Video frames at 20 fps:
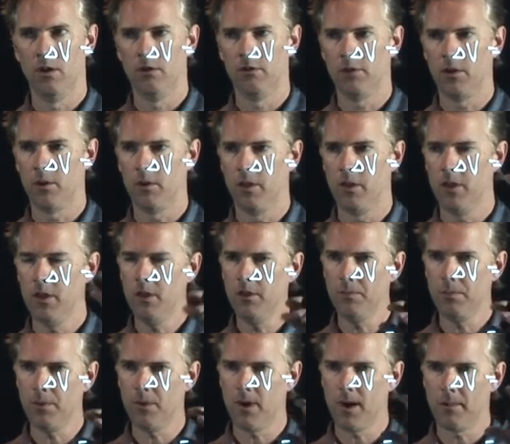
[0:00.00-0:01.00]
So in this
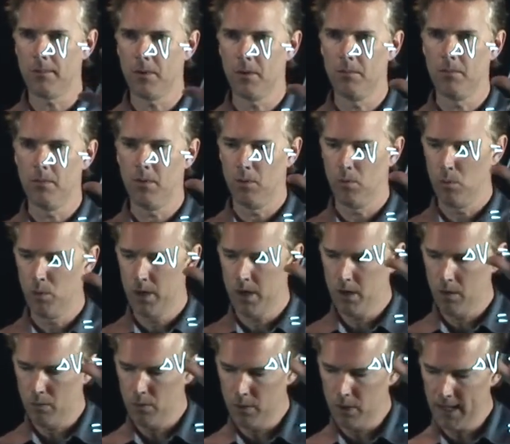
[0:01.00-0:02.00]
problem, we
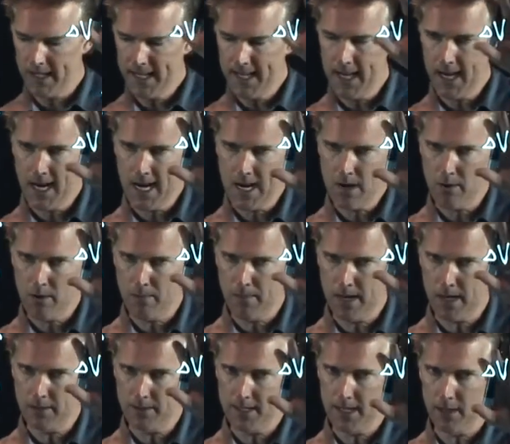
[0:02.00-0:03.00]
don't really care
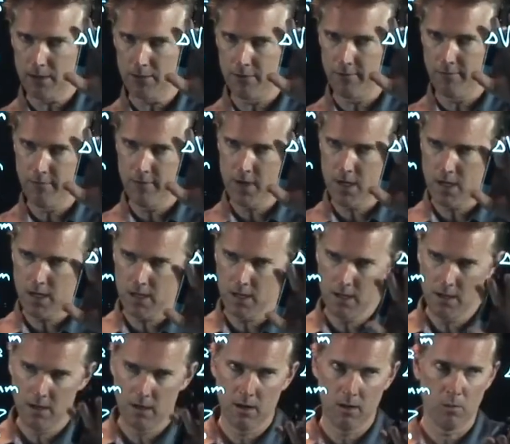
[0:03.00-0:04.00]
about delta
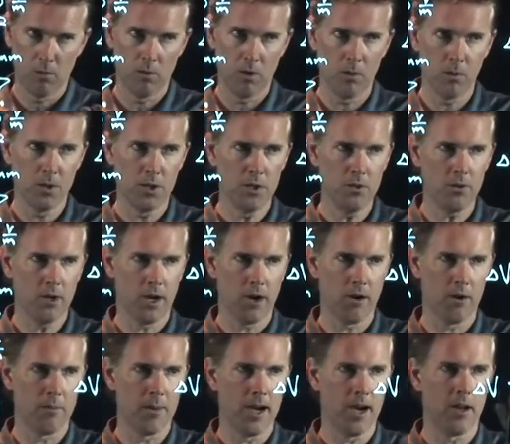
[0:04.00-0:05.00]
V. What we do
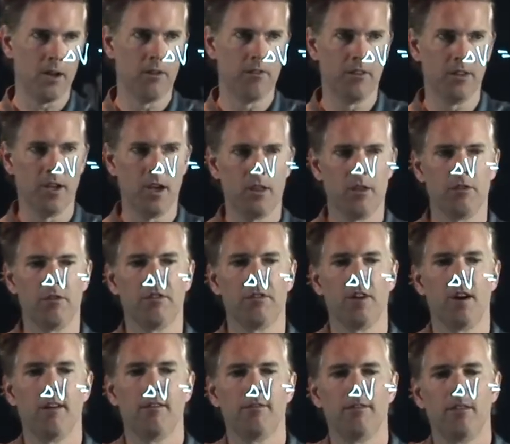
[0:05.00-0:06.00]
care about is the other
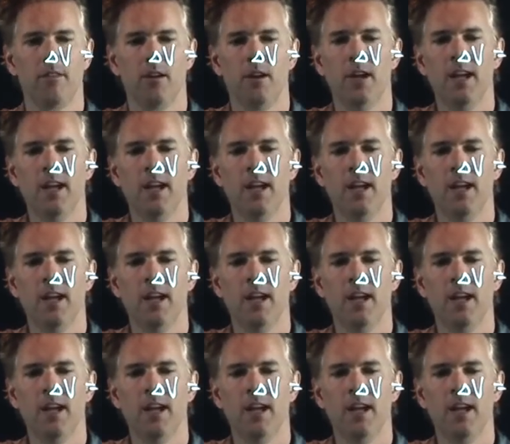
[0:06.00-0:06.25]
stuff.